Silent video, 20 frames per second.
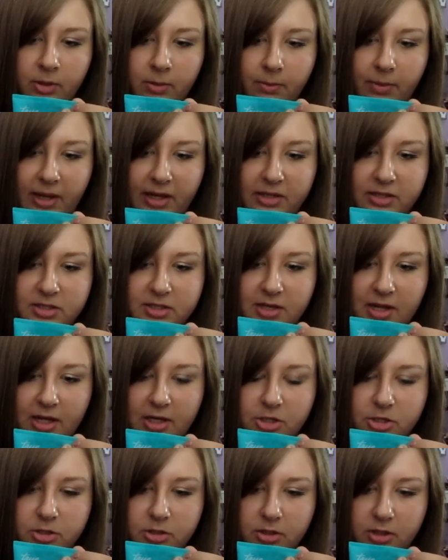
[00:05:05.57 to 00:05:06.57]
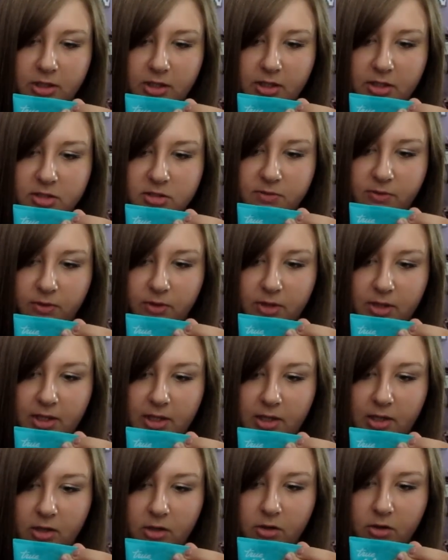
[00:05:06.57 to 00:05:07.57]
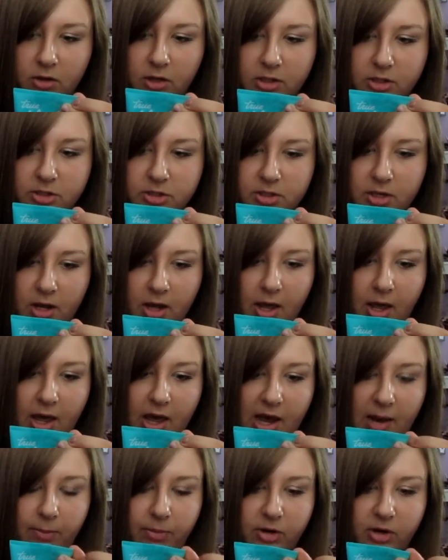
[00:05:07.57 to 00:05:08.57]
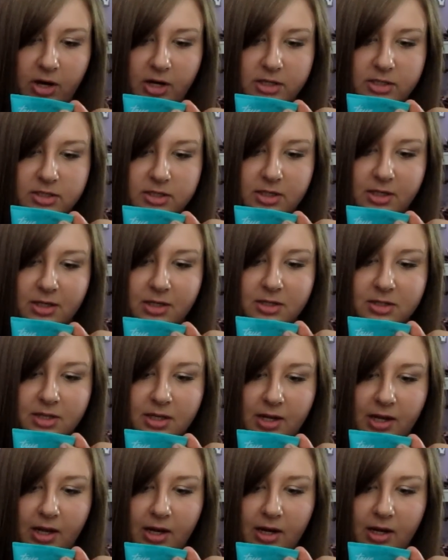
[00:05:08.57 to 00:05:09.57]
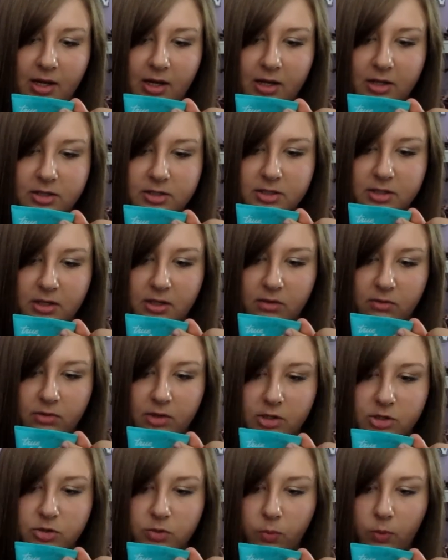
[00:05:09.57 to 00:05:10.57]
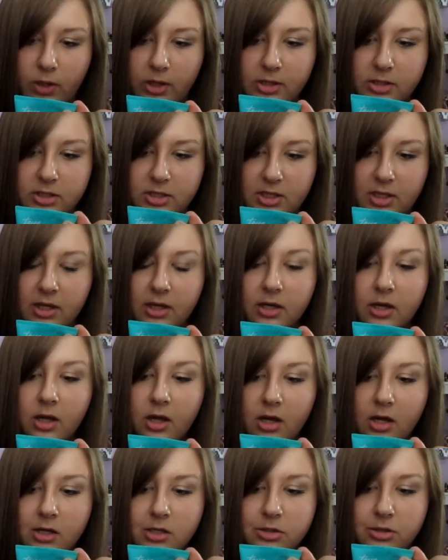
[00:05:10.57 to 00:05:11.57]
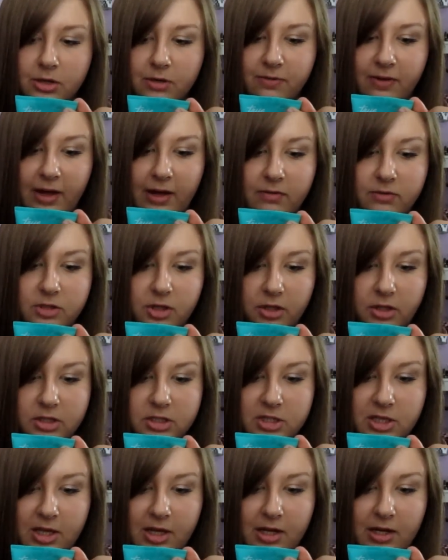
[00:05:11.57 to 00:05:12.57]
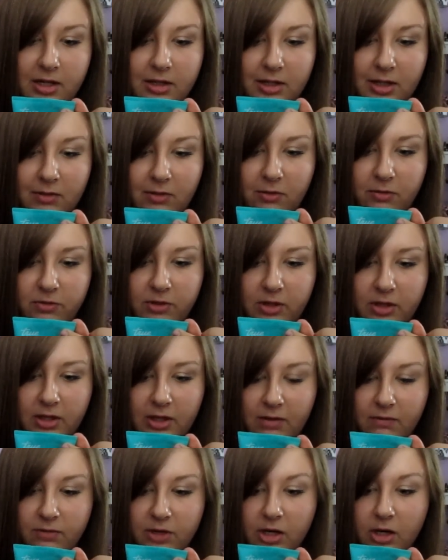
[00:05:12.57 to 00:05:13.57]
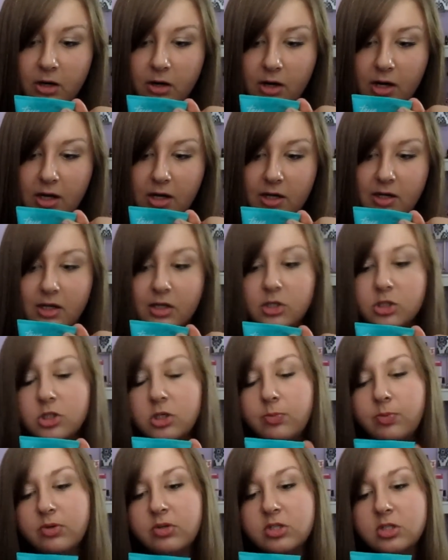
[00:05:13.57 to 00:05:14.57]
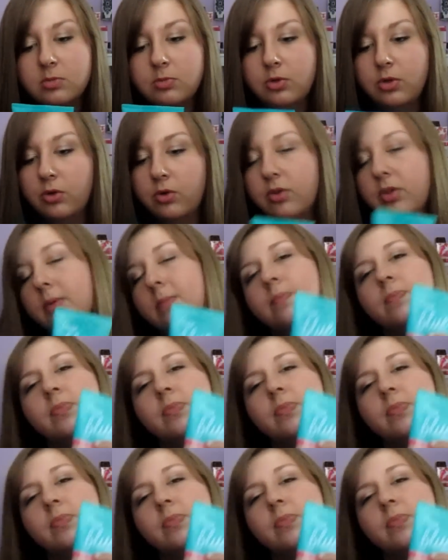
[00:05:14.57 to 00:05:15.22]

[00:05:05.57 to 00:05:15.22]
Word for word: combines naturally exfoliating crushed apricot seeds, and antioxidant-rich white tea to revive dull skin and leave it feeling invigorated and super smooth.